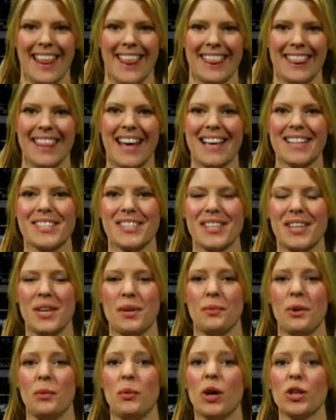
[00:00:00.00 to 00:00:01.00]
And
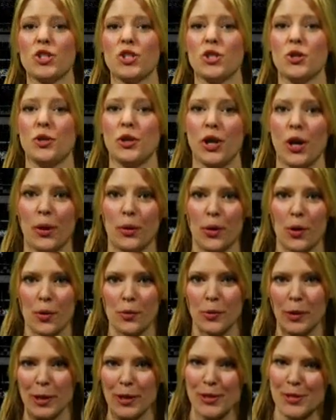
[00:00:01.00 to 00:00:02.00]
lastly, we want you to go
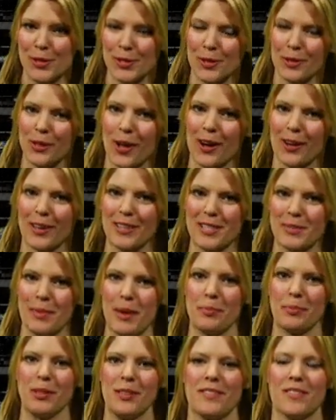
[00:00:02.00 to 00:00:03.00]
home winners, so log on to
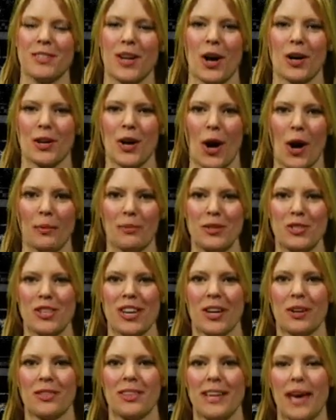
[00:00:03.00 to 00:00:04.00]
MapleLeafs.com and
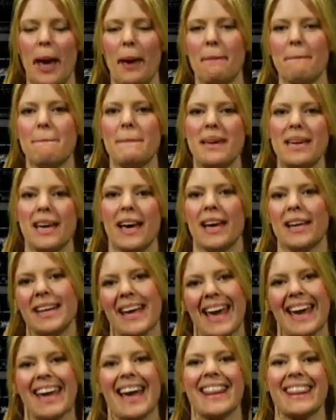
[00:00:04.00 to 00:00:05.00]
check out the
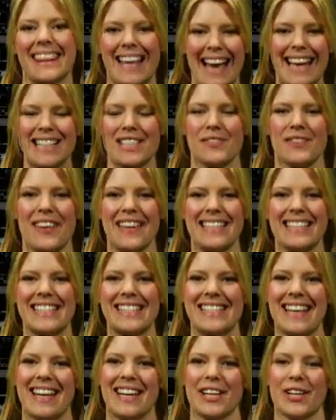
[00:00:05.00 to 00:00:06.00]
MBNA Last Fan
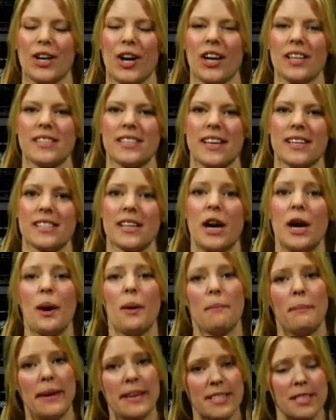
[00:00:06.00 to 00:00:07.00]
Standing Contest.
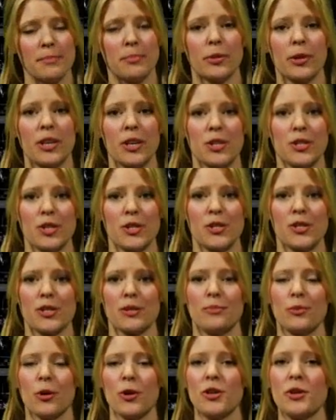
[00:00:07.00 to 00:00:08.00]
Make some predictions.
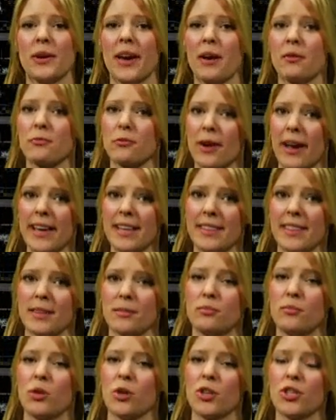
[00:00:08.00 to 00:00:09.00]
The more you get right,
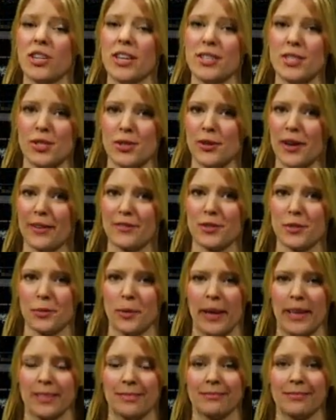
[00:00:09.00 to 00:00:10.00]
the more chances you have to
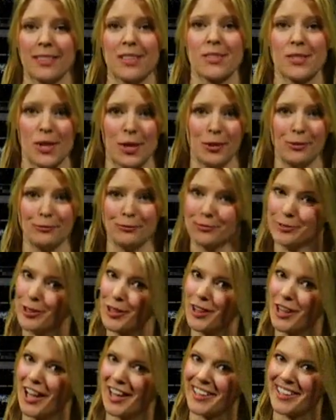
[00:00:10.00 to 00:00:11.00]
win. So,
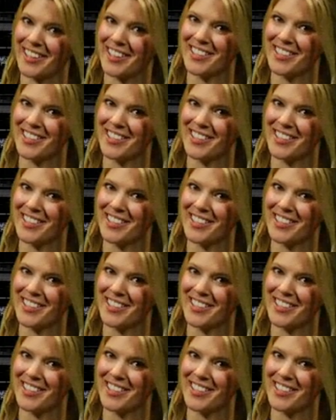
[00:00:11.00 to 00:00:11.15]
good luck.